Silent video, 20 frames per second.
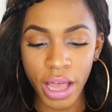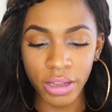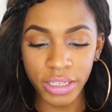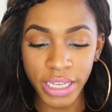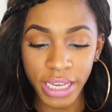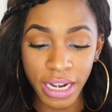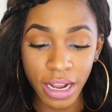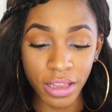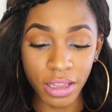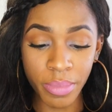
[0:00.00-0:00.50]
I'll
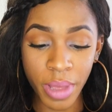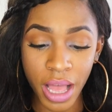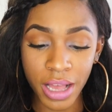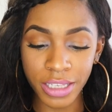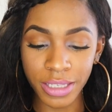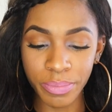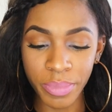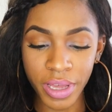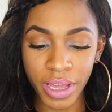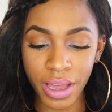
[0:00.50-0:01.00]
take it out of the
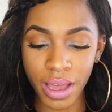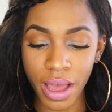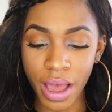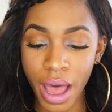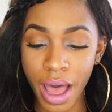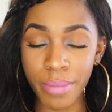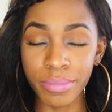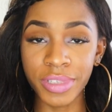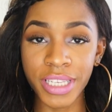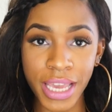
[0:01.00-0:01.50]
box, but
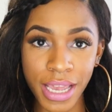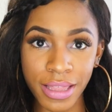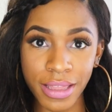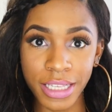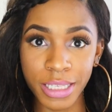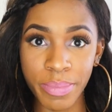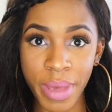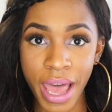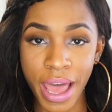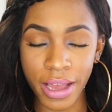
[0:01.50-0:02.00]
I'm taking
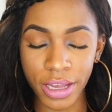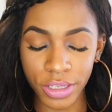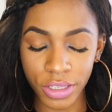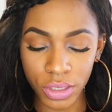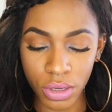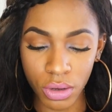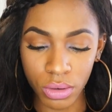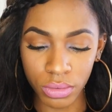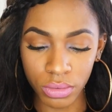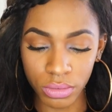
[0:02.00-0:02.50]
this back,
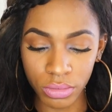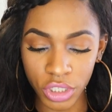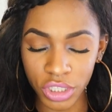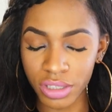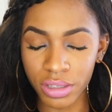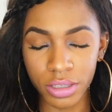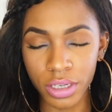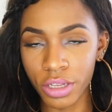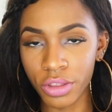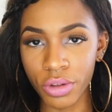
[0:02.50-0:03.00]
so
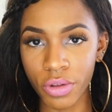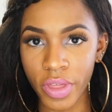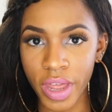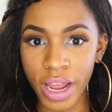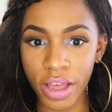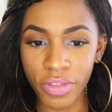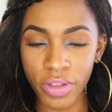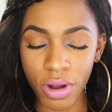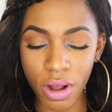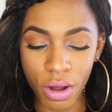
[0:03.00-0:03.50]
just gonna throw that
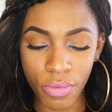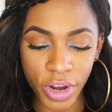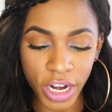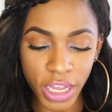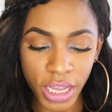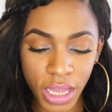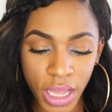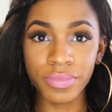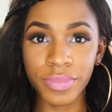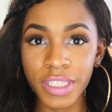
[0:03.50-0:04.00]
out there
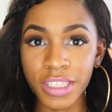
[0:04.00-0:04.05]
already.